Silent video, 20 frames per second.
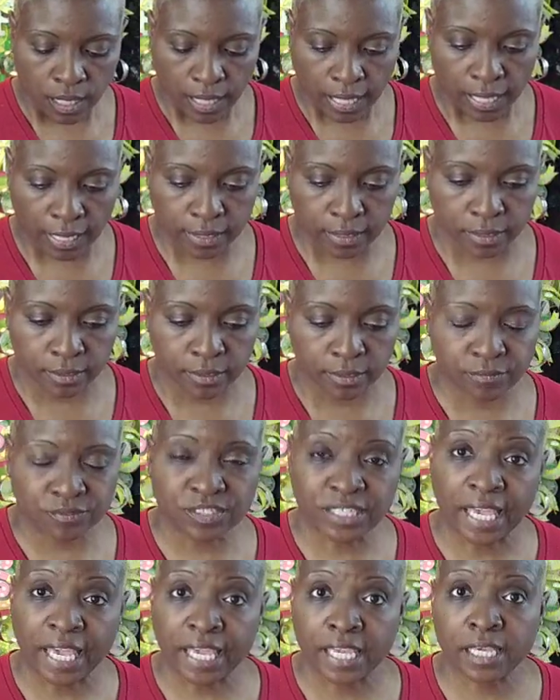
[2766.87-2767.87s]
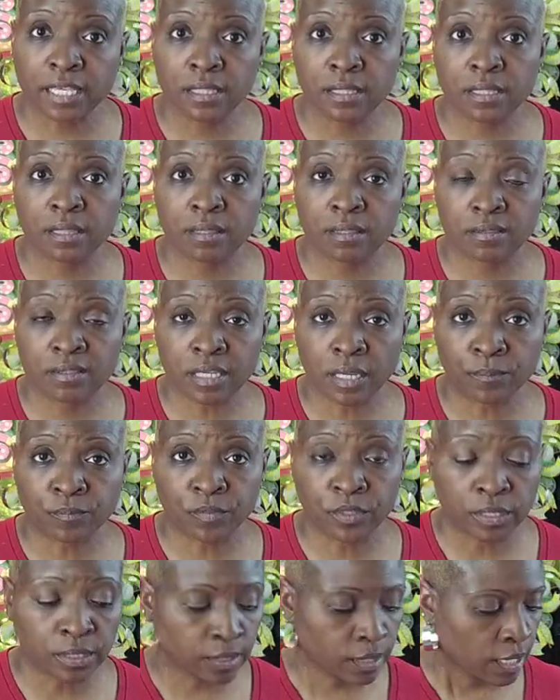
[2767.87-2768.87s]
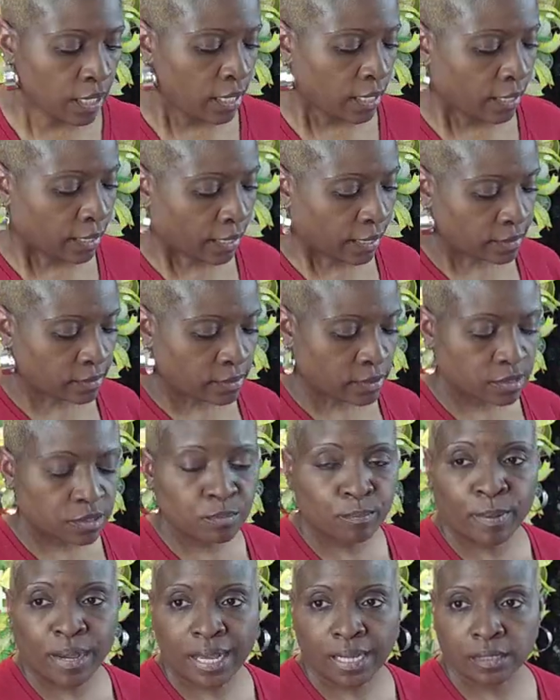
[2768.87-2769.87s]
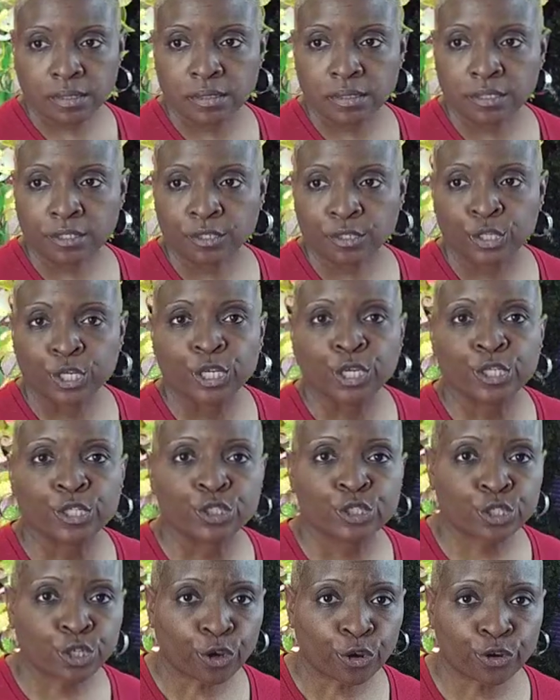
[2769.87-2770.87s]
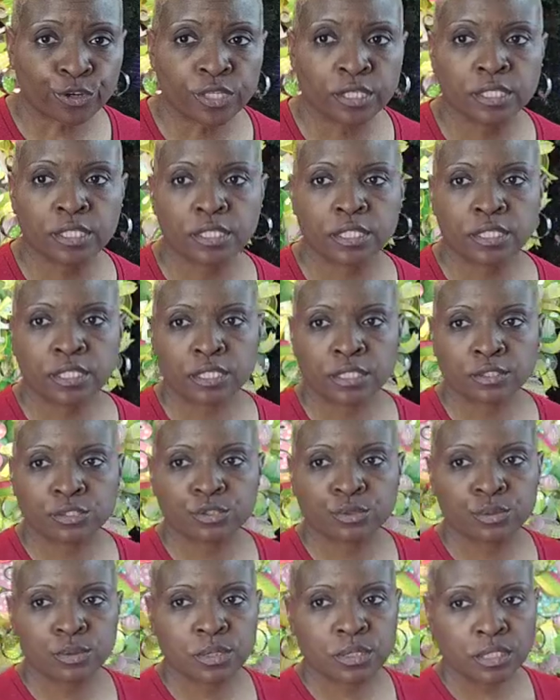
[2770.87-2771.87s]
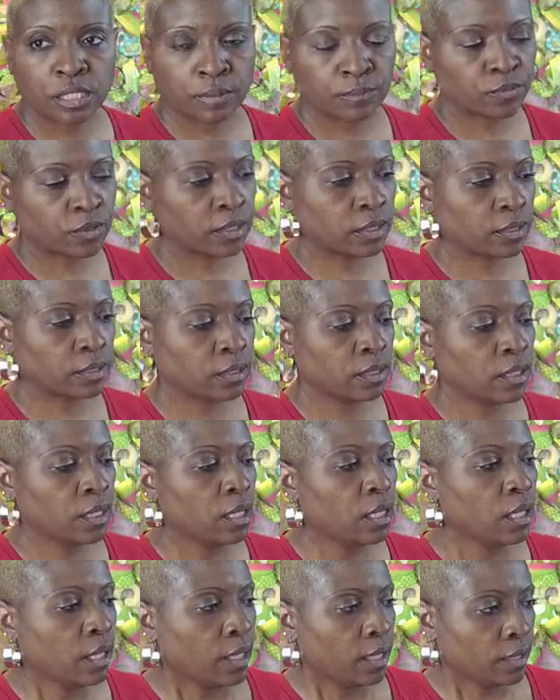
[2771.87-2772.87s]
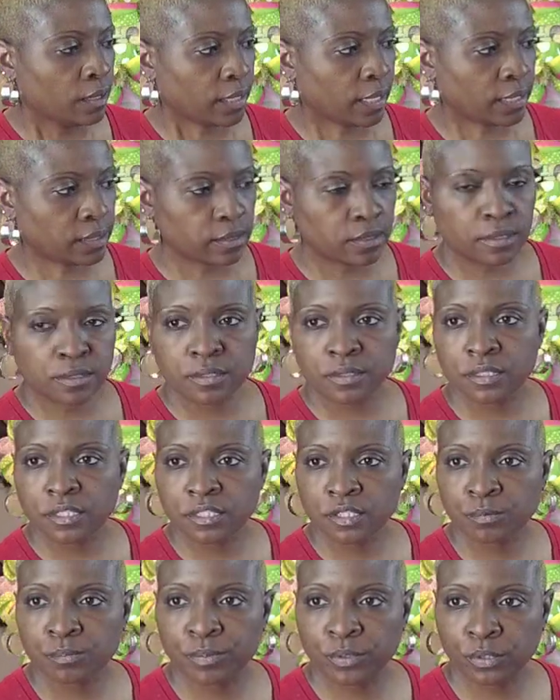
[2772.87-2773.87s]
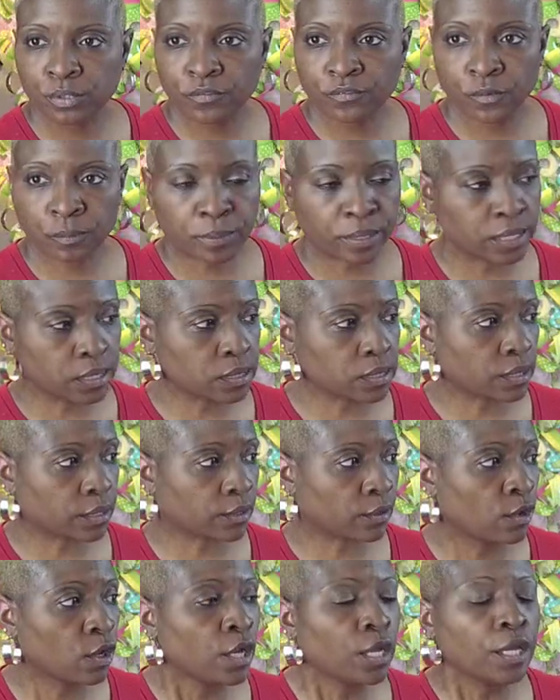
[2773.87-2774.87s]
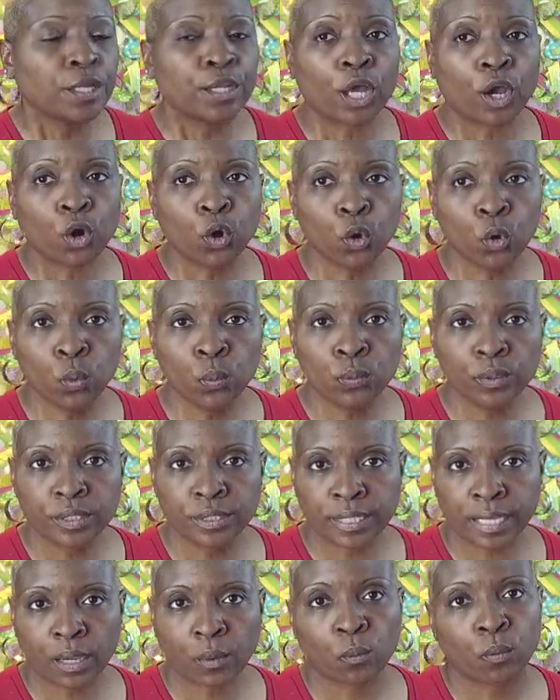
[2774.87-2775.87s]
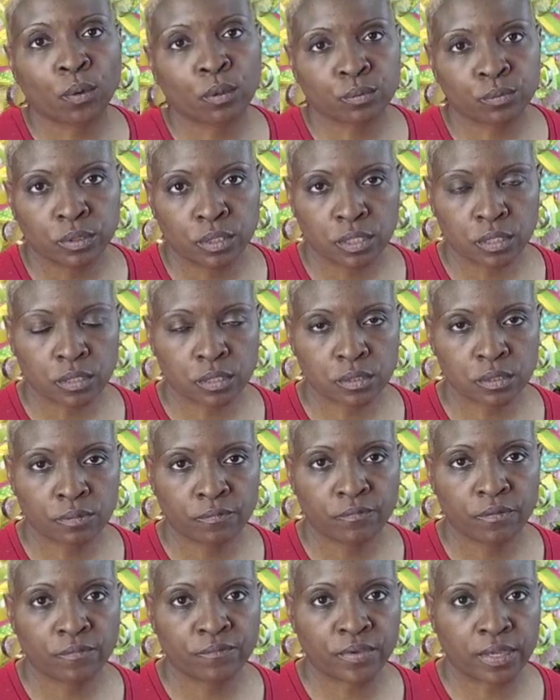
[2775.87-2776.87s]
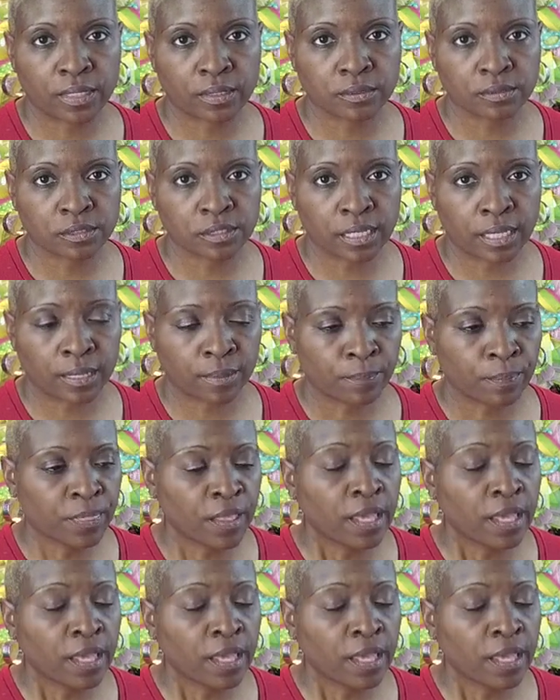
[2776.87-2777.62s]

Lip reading: I love taking something like this box here, turning it into something like this beautiful piece here. Now, who would not want this for Valentine?